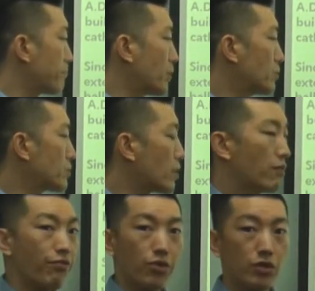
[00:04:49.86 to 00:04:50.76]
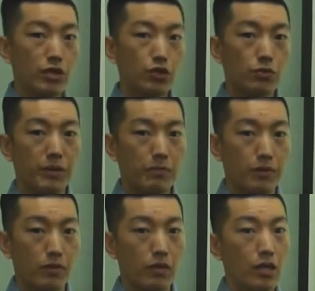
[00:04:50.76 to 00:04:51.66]
bones of 32
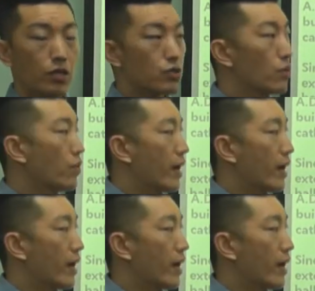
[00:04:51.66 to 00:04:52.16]
people. So